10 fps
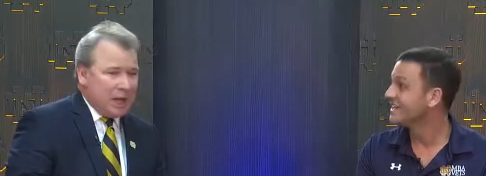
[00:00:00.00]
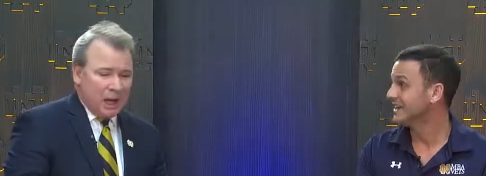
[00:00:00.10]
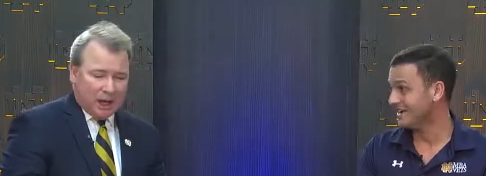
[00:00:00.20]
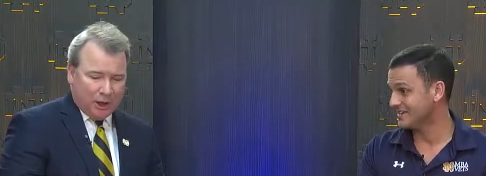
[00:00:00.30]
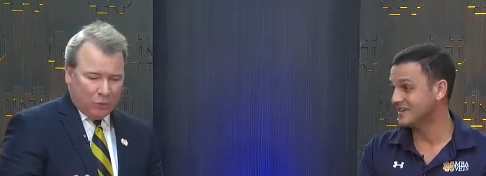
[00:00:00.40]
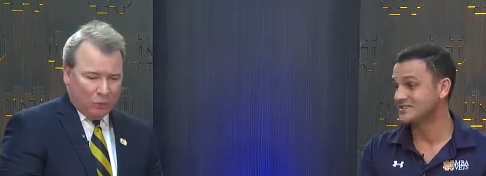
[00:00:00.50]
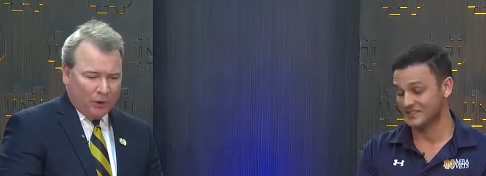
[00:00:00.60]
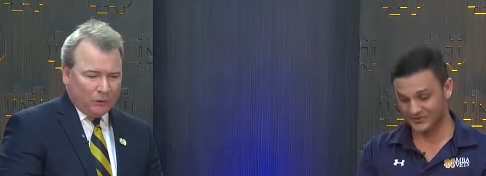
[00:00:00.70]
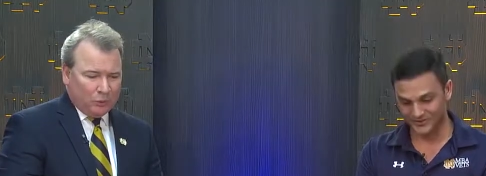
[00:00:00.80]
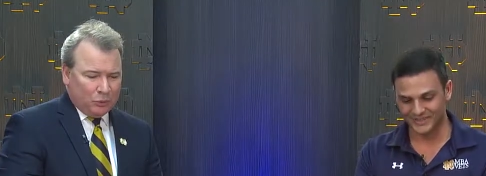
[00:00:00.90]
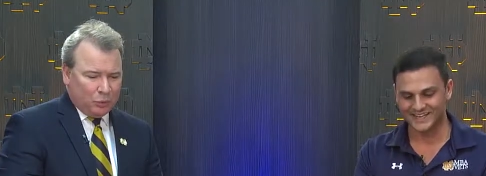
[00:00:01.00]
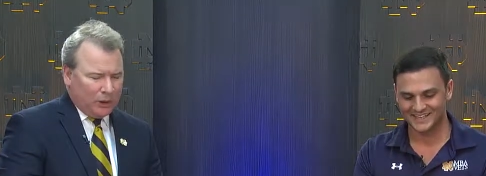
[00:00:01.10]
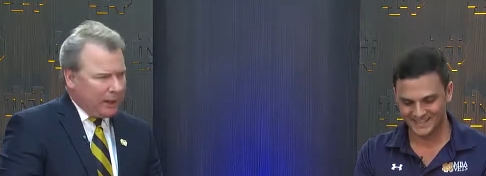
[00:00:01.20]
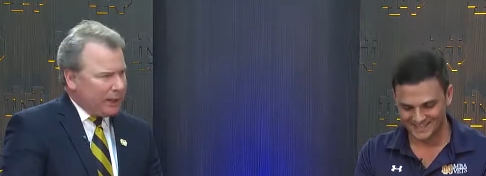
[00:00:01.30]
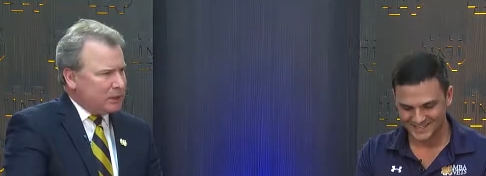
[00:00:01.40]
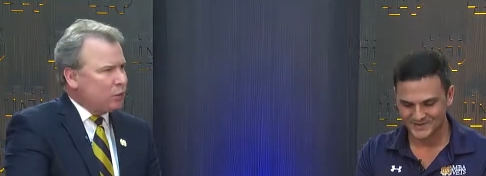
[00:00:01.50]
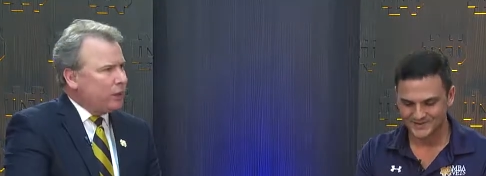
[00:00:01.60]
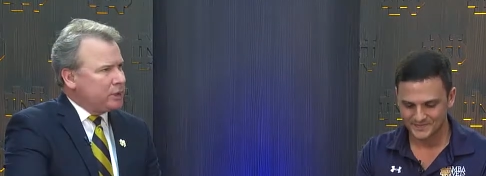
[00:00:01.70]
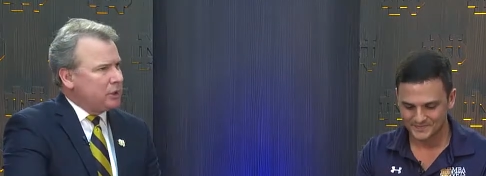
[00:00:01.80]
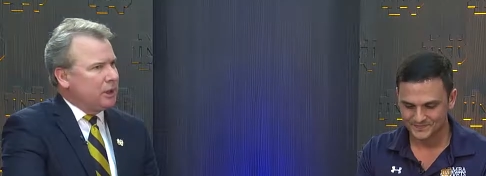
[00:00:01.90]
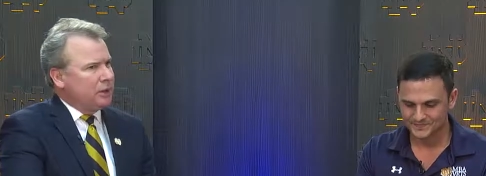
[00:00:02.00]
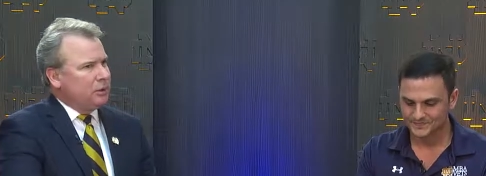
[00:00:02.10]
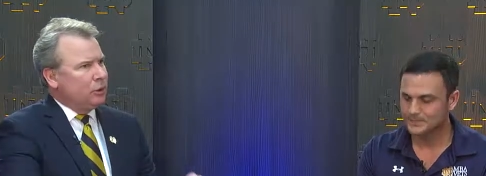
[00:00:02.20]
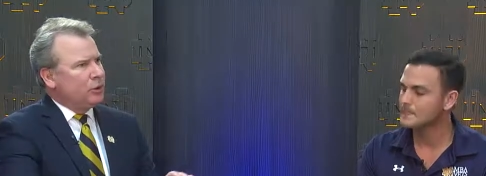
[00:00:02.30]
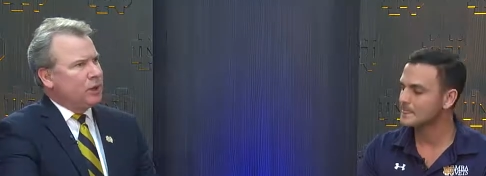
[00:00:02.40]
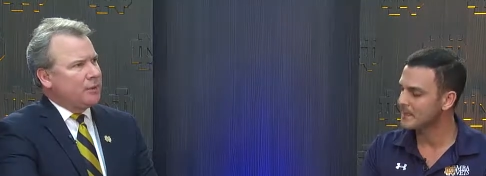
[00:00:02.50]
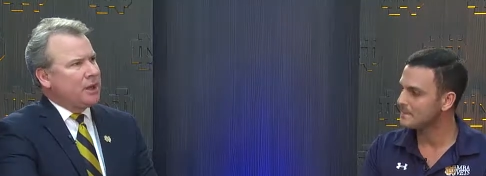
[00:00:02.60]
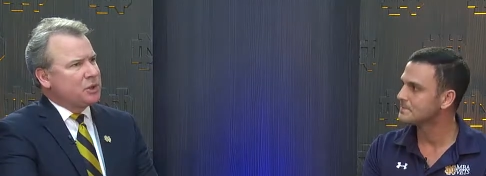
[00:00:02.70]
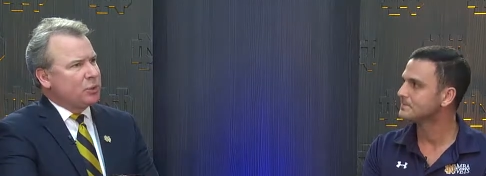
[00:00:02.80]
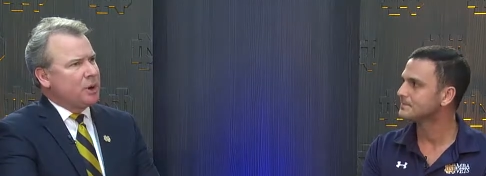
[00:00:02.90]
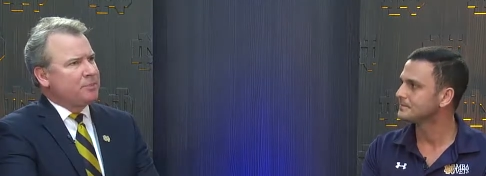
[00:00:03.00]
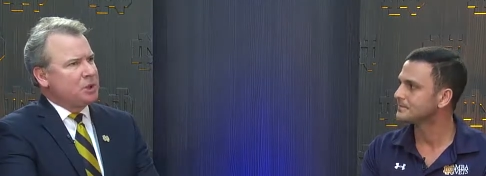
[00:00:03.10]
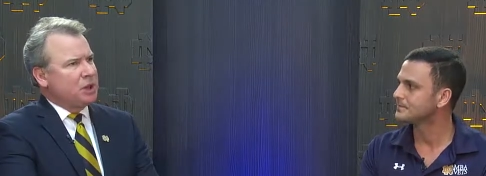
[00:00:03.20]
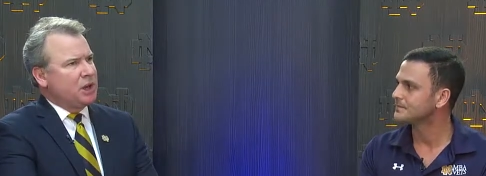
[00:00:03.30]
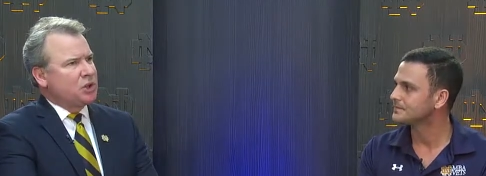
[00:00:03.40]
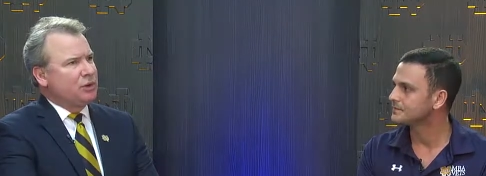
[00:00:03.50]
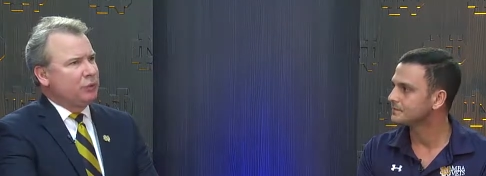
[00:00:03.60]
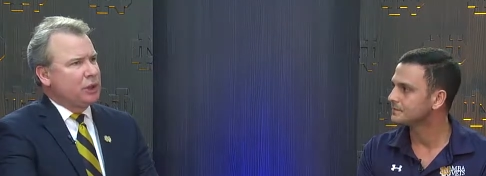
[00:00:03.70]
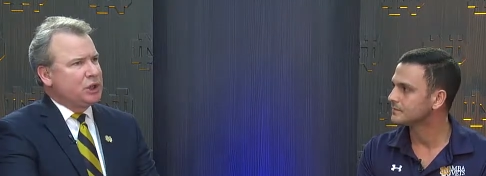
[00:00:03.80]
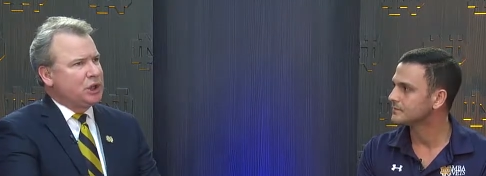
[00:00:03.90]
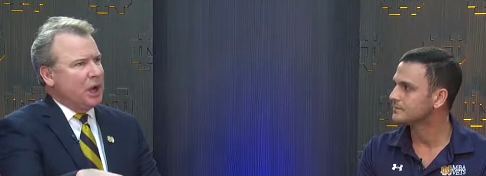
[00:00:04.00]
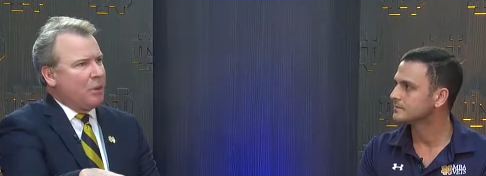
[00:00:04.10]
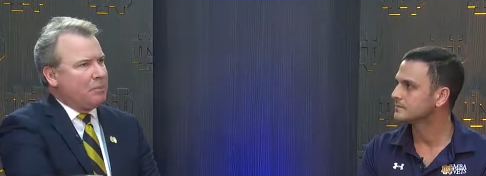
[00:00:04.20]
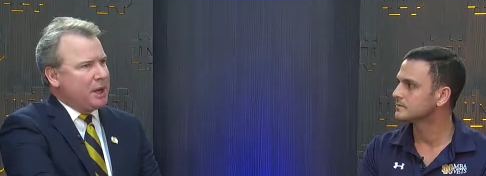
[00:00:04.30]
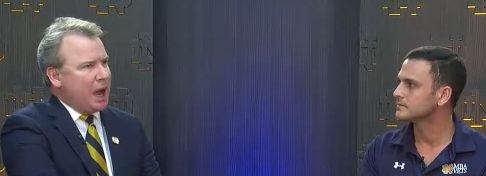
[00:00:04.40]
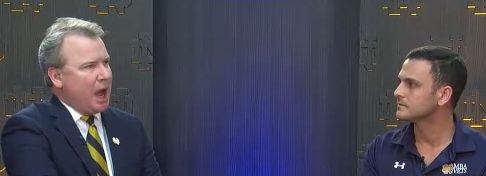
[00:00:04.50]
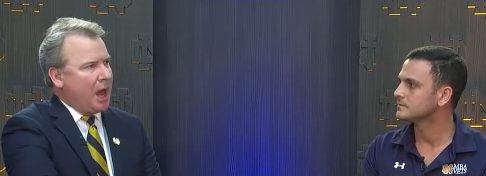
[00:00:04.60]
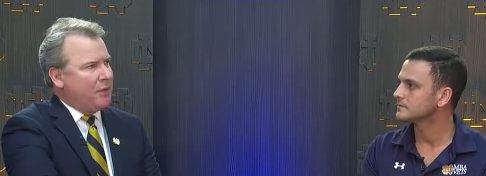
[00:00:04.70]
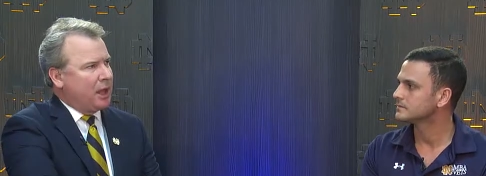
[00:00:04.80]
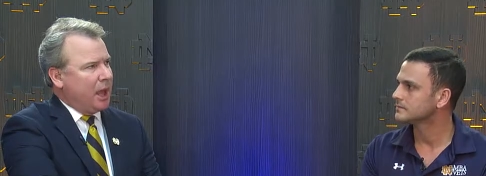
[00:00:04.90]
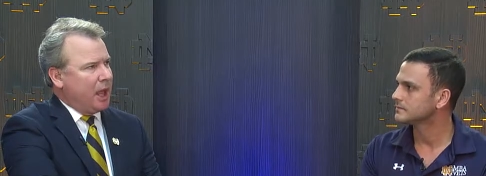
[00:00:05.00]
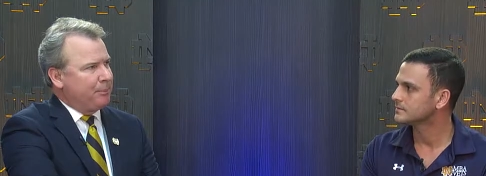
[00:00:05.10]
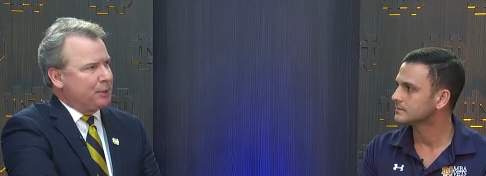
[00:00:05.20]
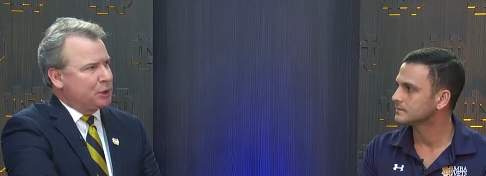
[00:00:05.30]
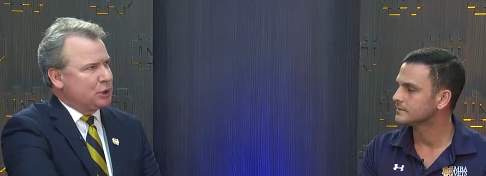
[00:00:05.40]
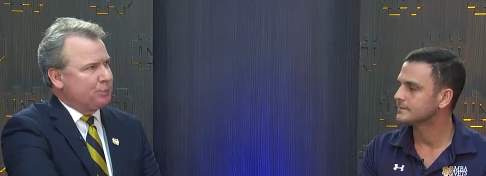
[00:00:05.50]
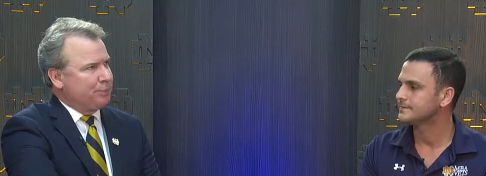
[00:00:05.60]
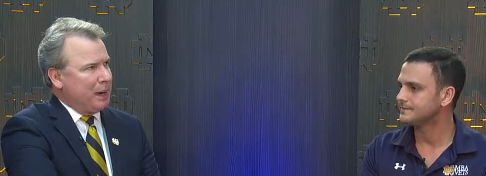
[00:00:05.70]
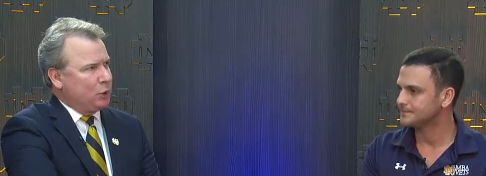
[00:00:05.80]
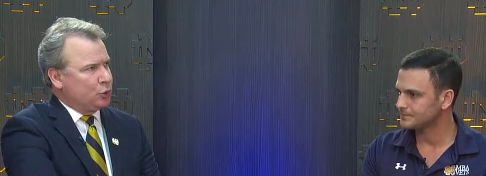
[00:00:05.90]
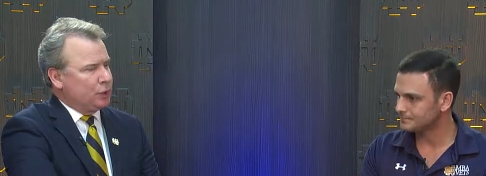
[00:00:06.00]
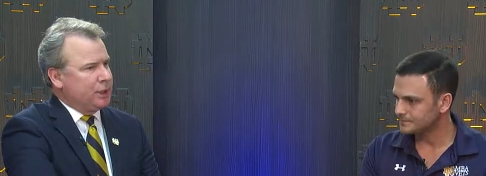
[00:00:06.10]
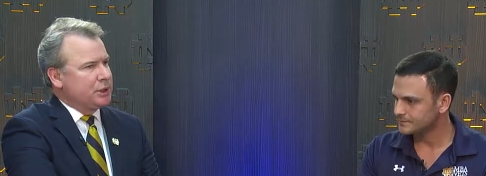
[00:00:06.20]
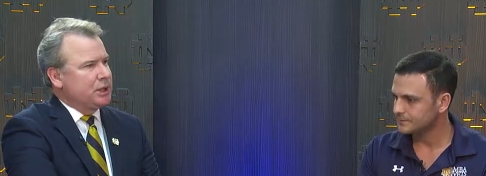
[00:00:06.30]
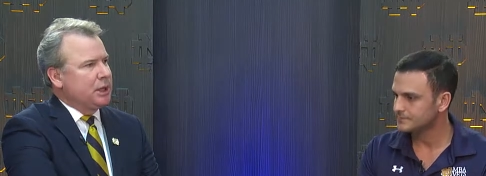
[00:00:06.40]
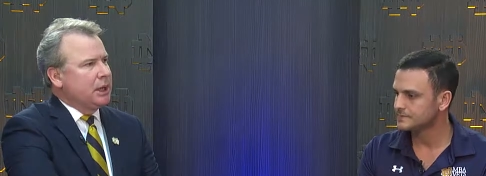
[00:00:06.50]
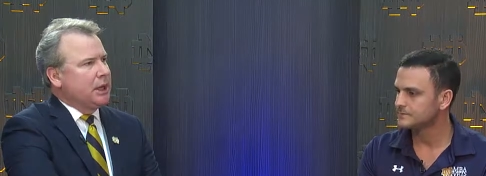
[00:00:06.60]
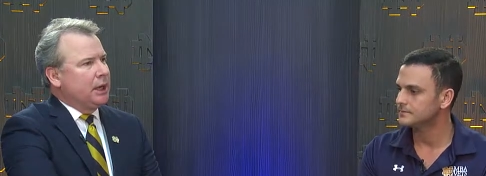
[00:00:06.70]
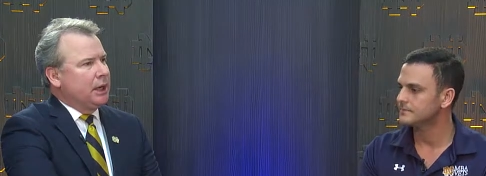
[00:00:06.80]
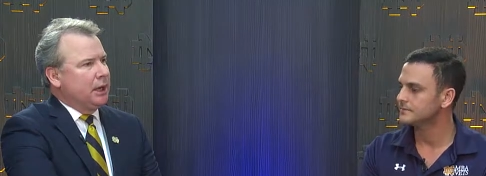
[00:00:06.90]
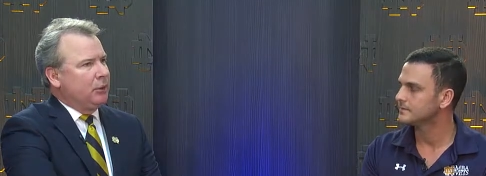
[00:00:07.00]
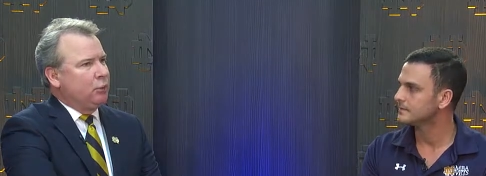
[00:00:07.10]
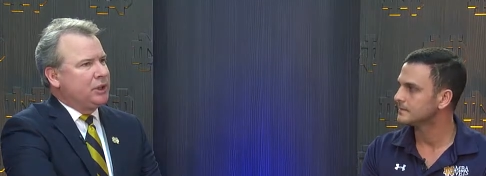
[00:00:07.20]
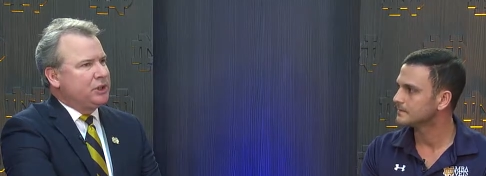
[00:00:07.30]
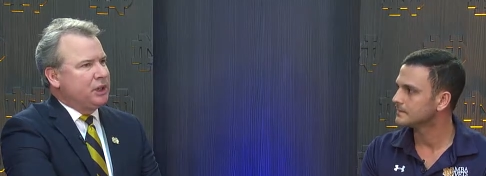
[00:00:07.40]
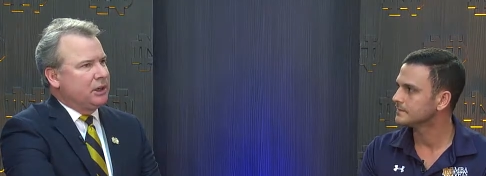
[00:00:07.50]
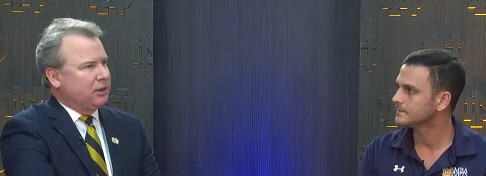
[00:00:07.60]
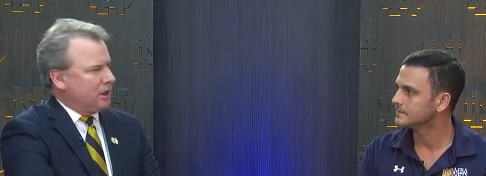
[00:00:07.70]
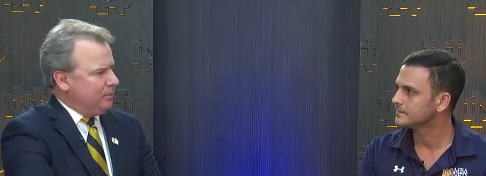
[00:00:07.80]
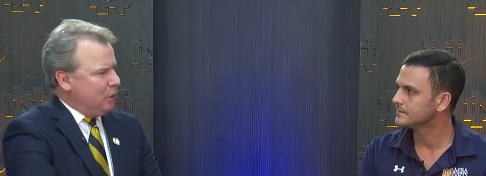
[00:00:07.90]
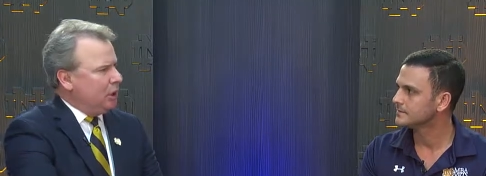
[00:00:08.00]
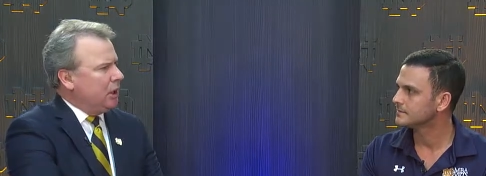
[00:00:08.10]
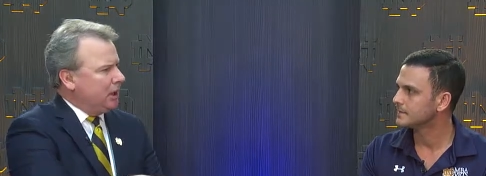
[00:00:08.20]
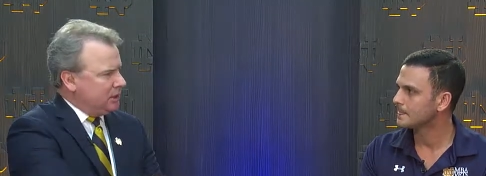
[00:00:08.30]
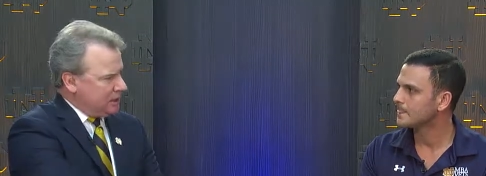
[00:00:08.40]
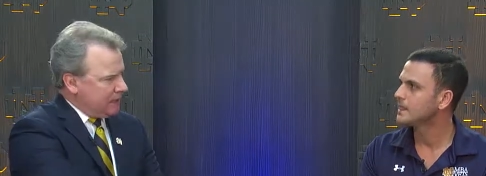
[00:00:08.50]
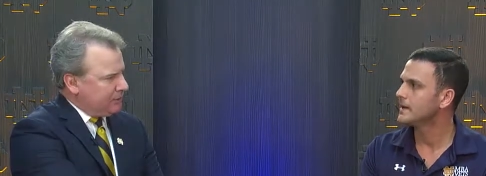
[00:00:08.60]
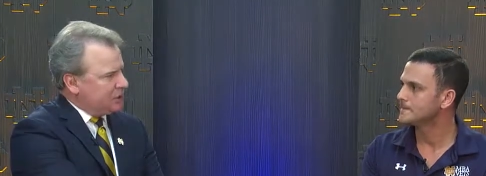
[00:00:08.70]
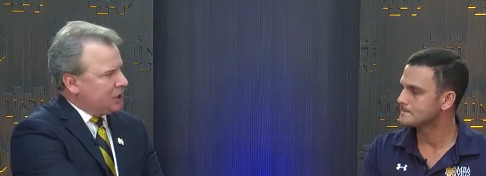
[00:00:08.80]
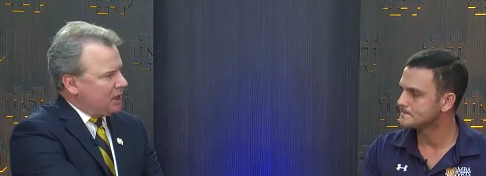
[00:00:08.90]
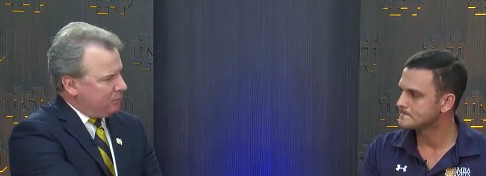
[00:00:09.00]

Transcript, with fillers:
Speaker 1: Yeah, uh, one, literally. One last question: Notre Dame has a reputation of reaching out beyond the campus boundaries. Uh, reaching into the community. Is that the same